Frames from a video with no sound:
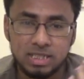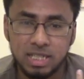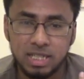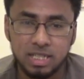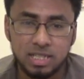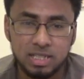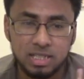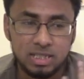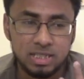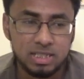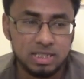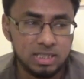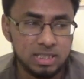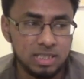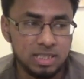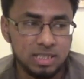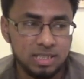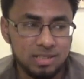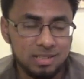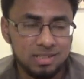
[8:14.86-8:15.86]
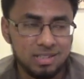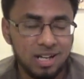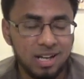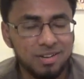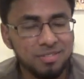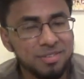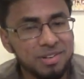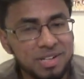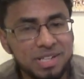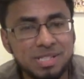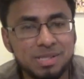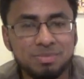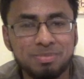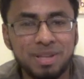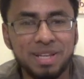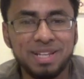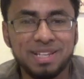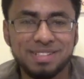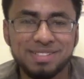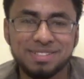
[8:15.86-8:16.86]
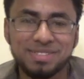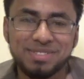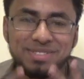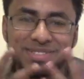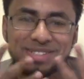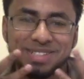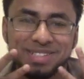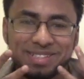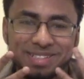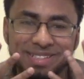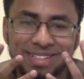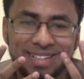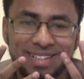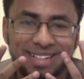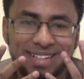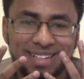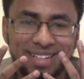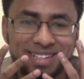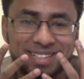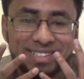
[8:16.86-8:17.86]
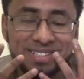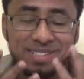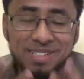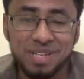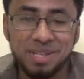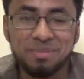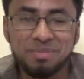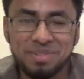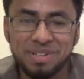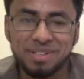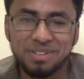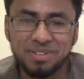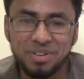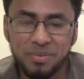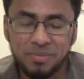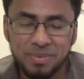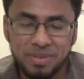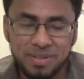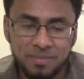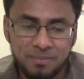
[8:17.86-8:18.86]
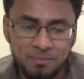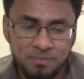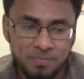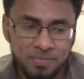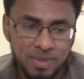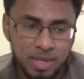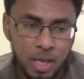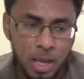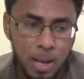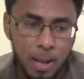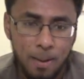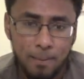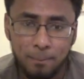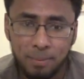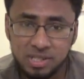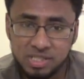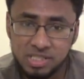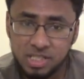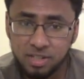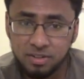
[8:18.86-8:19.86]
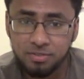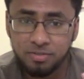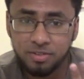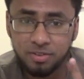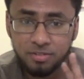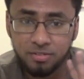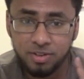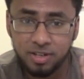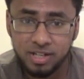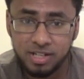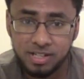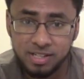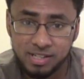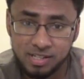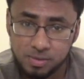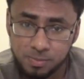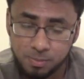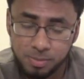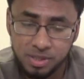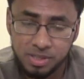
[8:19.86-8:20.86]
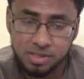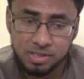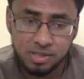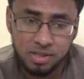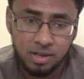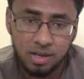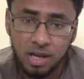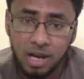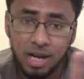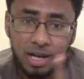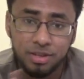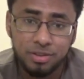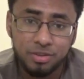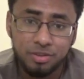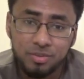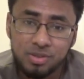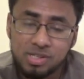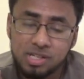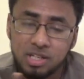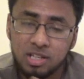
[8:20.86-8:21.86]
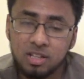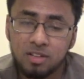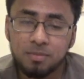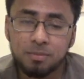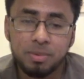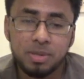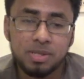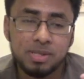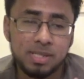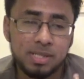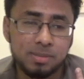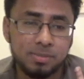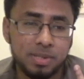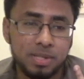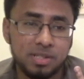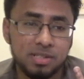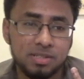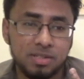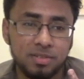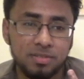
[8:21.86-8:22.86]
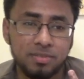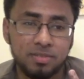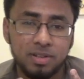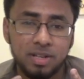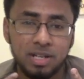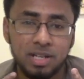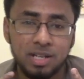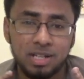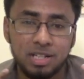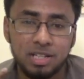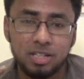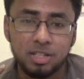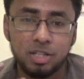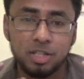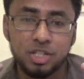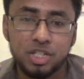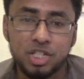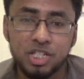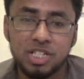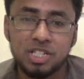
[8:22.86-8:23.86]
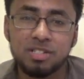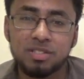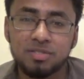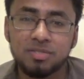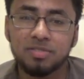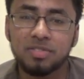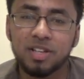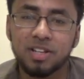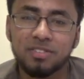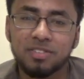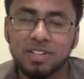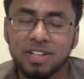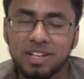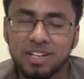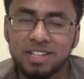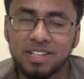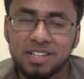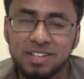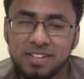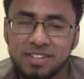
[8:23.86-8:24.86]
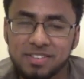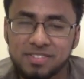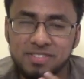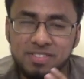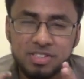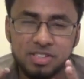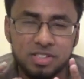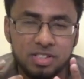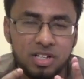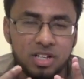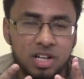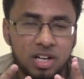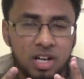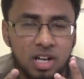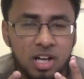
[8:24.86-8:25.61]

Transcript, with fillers: like, I don't want to explain it. You know, it's just, it's just in me. You know what I mean? My second favorite is pizza. The reason I love pizza is because of the cheesy flavor that it gives, the,